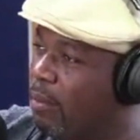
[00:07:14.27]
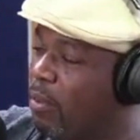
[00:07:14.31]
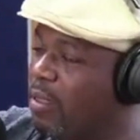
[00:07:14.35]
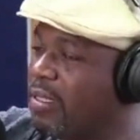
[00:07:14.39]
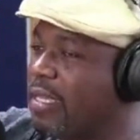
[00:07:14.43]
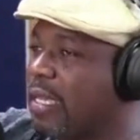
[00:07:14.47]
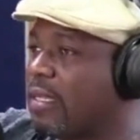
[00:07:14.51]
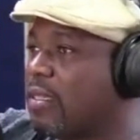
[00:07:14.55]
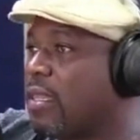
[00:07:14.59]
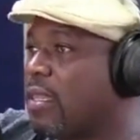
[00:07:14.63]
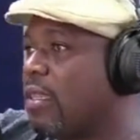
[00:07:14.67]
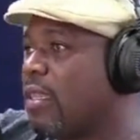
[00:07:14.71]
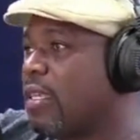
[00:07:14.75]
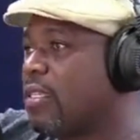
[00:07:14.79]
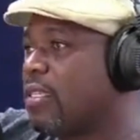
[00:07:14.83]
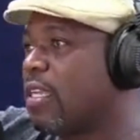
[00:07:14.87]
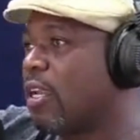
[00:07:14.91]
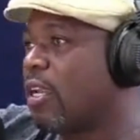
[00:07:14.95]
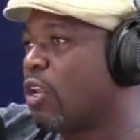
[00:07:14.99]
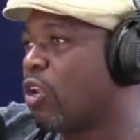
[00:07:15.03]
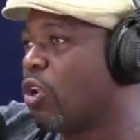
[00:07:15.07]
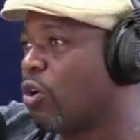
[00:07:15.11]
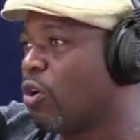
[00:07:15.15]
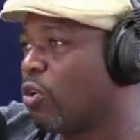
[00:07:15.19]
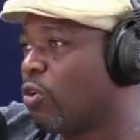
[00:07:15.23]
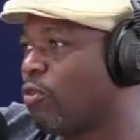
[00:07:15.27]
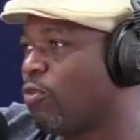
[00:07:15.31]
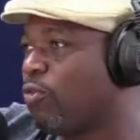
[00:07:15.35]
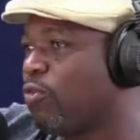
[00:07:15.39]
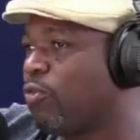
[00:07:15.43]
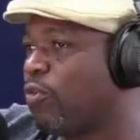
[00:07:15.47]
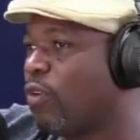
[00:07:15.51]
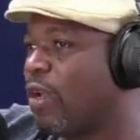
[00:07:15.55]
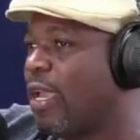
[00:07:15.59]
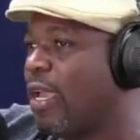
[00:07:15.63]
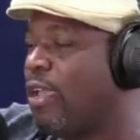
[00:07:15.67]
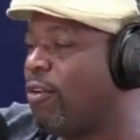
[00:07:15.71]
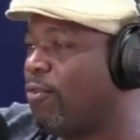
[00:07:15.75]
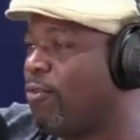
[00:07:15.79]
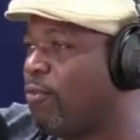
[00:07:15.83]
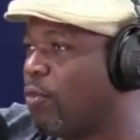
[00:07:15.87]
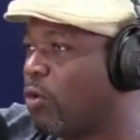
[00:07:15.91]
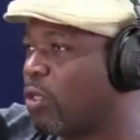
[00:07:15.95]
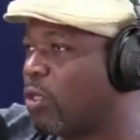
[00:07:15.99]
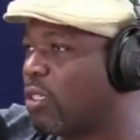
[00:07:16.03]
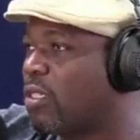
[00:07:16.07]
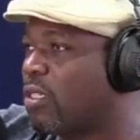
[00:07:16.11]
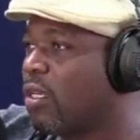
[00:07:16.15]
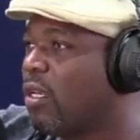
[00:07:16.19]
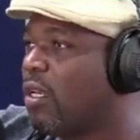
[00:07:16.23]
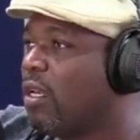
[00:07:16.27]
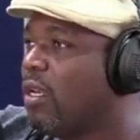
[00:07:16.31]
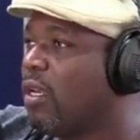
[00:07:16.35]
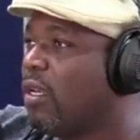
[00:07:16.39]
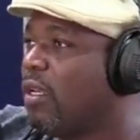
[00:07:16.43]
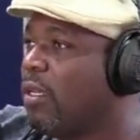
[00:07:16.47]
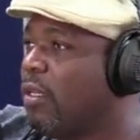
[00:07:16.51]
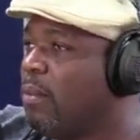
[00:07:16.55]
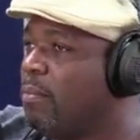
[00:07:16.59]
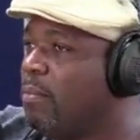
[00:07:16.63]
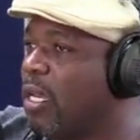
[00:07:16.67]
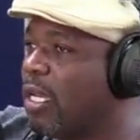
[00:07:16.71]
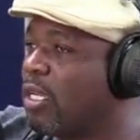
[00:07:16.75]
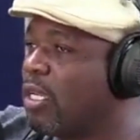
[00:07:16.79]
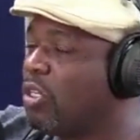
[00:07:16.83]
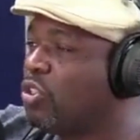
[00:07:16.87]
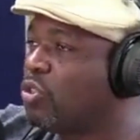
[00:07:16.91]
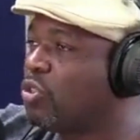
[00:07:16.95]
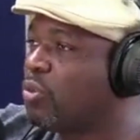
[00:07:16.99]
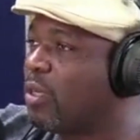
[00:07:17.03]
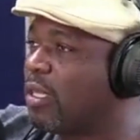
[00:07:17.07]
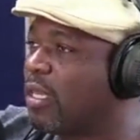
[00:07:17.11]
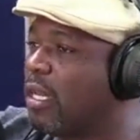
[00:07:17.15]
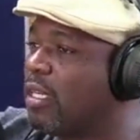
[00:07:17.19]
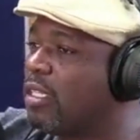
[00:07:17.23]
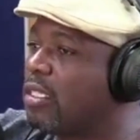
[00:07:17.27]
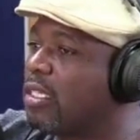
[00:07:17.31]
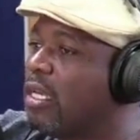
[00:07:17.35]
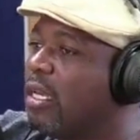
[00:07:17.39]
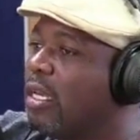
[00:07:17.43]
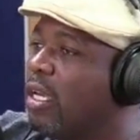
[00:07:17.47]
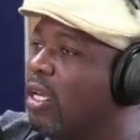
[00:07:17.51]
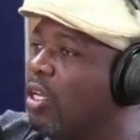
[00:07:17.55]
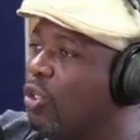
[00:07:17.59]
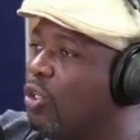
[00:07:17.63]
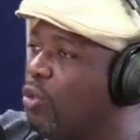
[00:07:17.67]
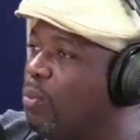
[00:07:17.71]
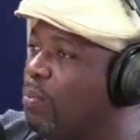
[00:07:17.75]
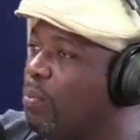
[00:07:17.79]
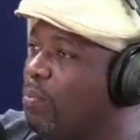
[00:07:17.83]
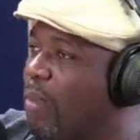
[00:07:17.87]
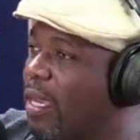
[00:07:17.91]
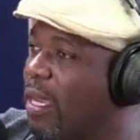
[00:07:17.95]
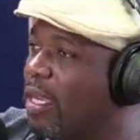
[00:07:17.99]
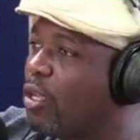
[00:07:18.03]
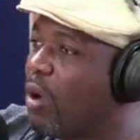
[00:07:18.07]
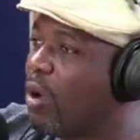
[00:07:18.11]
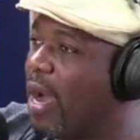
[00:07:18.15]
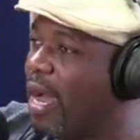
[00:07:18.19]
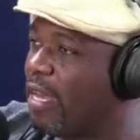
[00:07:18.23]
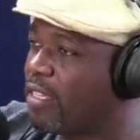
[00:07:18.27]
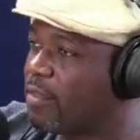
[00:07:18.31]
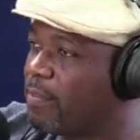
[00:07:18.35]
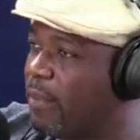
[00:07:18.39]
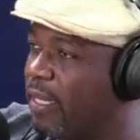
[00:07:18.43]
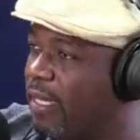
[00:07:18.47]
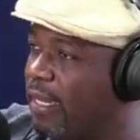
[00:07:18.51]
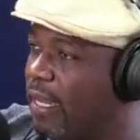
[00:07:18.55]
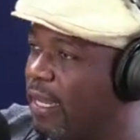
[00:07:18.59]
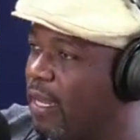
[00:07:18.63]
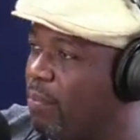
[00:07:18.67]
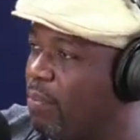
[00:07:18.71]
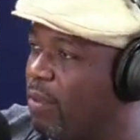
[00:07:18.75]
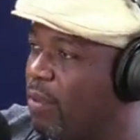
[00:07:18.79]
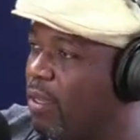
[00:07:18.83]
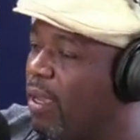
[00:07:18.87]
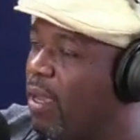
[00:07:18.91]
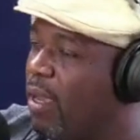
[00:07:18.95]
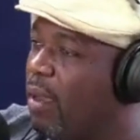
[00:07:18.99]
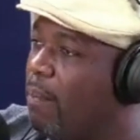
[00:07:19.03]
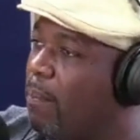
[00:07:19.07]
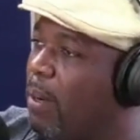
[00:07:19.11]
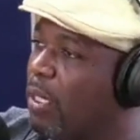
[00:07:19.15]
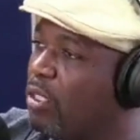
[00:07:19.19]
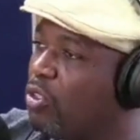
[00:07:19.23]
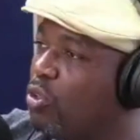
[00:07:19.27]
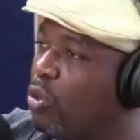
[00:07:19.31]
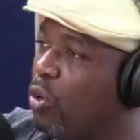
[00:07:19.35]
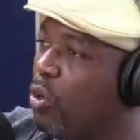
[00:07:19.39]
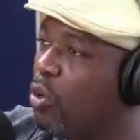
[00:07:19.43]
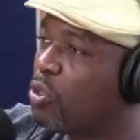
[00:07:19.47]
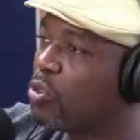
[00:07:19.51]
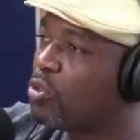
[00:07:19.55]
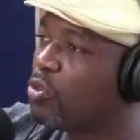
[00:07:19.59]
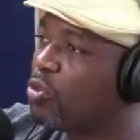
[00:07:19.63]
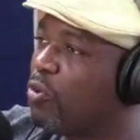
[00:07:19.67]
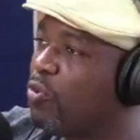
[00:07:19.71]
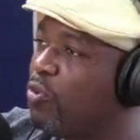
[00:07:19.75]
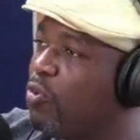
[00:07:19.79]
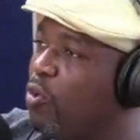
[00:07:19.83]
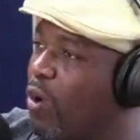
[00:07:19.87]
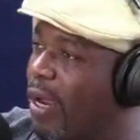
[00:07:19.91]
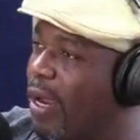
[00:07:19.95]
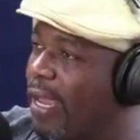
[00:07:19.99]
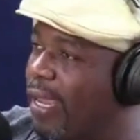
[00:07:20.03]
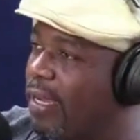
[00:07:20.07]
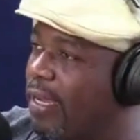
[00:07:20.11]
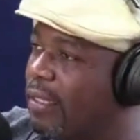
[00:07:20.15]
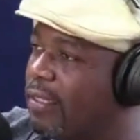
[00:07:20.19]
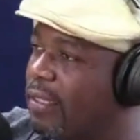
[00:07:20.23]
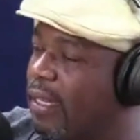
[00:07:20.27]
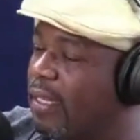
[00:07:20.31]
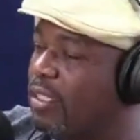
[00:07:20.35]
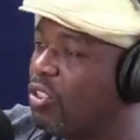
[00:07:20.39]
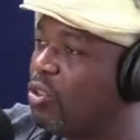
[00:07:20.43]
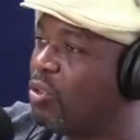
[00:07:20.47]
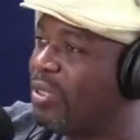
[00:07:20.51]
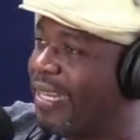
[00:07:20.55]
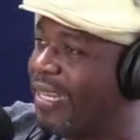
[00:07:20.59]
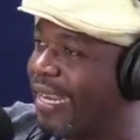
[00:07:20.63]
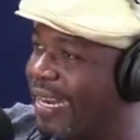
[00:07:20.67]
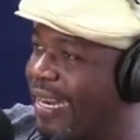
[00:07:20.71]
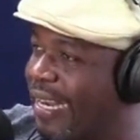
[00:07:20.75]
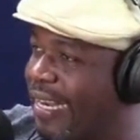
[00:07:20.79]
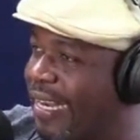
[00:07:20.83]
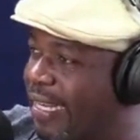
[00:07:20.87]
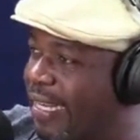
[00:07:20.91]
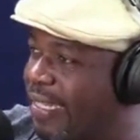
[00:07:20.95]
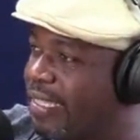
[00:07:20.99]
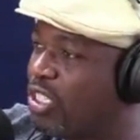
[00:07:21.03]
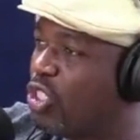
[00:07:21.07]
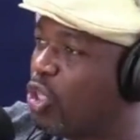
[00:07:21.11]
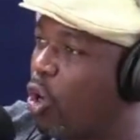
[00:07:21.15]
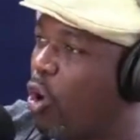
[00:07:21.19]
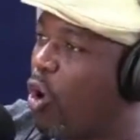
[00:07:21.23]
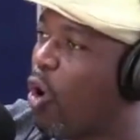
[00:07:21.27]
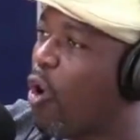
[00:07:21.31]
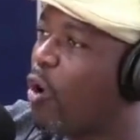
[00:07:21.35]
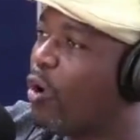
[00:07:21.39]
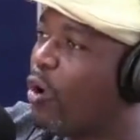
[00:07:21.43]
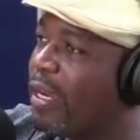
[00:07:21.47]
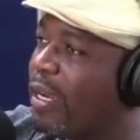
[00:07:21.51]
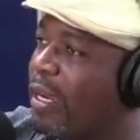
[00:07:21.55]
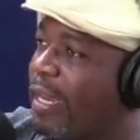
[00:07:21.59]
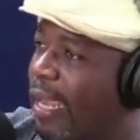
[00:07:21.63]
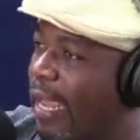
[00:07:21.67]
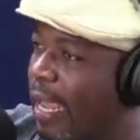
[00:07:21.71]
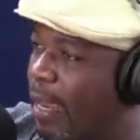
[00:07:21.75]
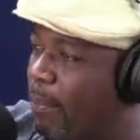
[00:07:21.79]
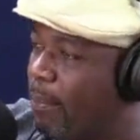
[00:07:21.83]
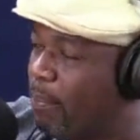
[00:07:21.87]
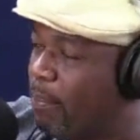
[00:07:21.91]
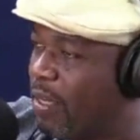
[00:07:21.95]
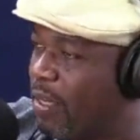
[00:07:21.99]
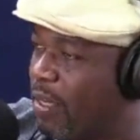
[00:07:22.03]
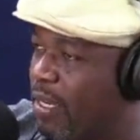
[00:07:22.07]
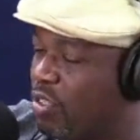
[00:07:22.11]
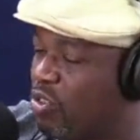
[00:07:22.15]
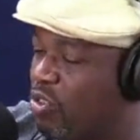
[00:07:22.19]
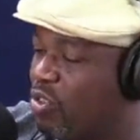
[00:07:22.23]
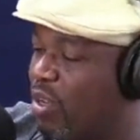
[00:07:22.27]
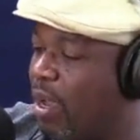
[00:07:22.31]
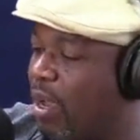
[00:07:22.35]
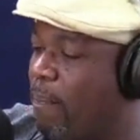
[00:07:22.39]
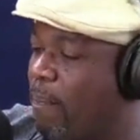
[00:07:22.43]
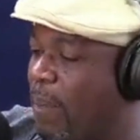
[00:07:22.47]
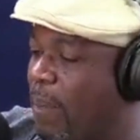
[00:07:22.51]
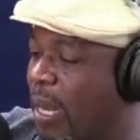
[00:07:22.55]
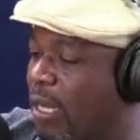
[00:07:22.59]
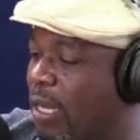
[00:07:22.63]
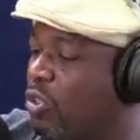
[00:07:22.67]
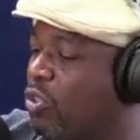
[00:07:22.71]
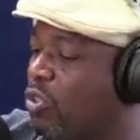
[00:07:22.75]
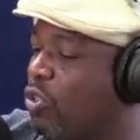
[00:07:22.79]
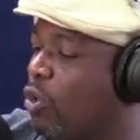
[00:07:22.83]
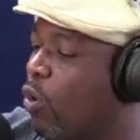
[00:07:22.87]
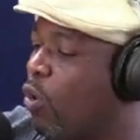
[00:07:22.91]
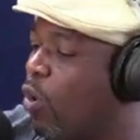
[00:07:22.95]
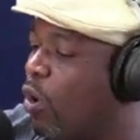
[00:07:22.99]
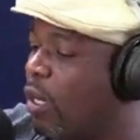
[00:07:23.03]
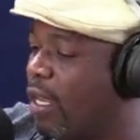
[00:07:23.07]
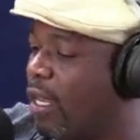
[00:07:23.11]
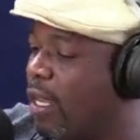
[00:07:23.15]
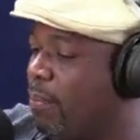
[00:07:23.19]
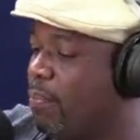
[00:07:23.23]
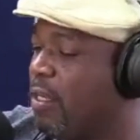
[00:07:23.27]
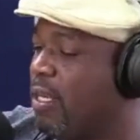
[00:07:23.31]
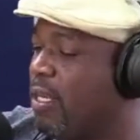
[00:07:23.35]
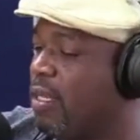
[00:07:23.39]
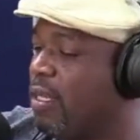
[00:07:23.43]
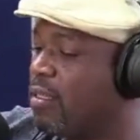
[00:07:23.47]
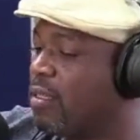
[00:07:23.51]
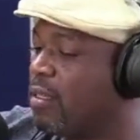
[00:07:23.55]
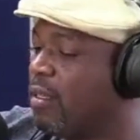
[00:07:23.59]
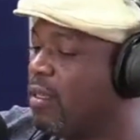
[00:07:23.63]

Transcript: Because I think there's a lot of effort in making sure that you make your husband happy, but you also forget and you neglect your own happiness. You abandon your own happiness.